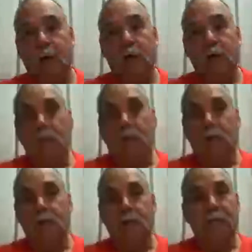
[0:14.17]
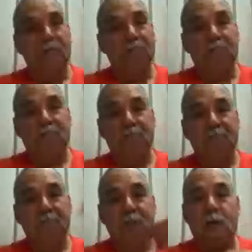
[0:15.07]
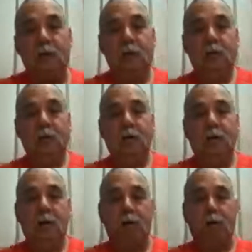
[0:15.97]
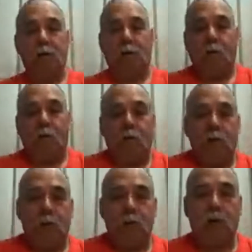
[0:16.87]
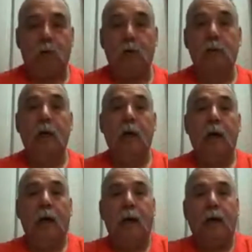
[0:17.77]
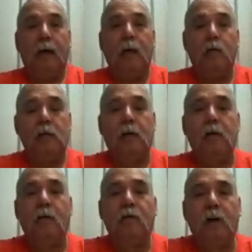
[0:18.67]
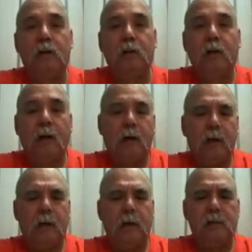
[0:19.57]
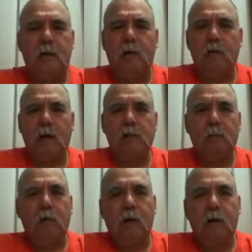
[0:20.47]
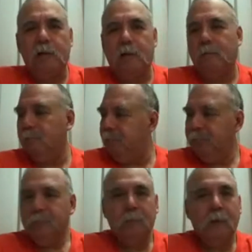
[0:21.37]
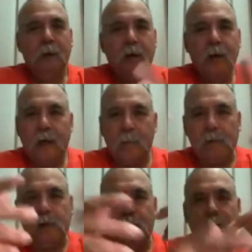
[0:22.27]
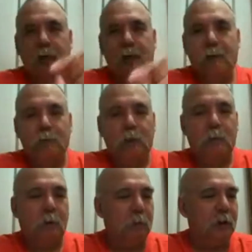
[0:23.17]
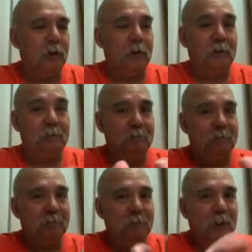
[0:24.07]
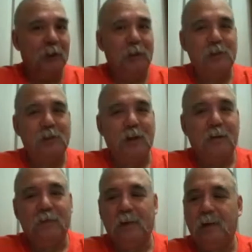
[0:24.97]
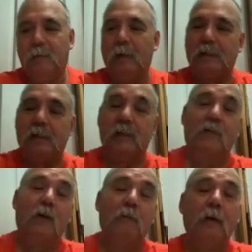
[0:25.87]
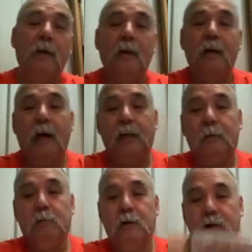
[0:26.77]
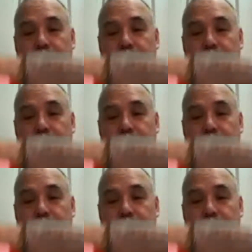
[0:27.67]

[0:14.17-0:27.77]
me talk to Lori up the stairs. Don't know if she can hear me. Didn't realize how orange his shirt was. Hey, anyways, I couldn't figure out the title, and I was hitting all kinds of blocks, and Cat Mr. Yoki kept jumping up here and touching stuff and messing stuff up. I did